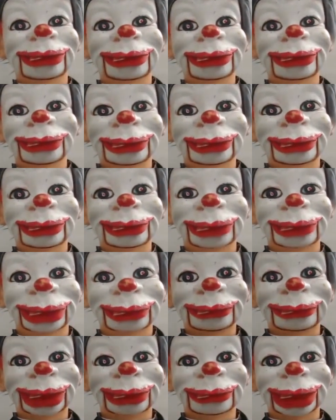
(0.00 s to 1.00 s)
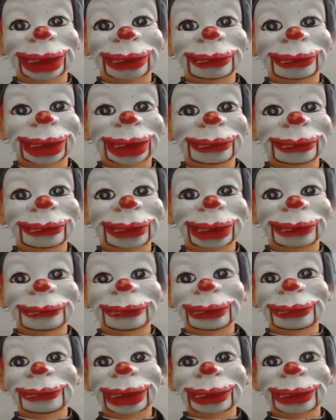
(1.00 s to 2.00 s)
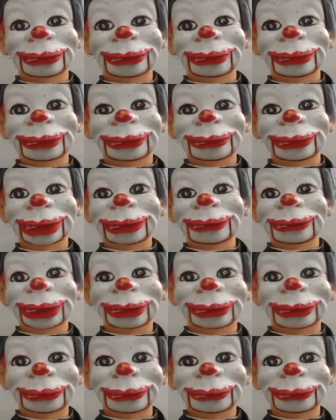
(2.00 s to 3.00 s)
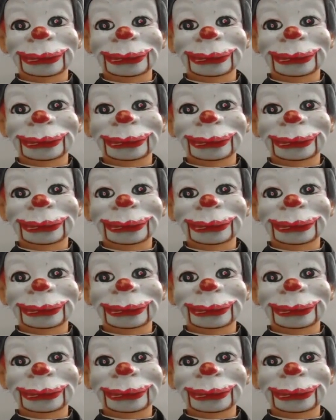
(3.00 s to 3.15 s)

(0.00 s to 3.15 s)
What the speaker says: But it's time once again for the Christmas special. Thank you so much.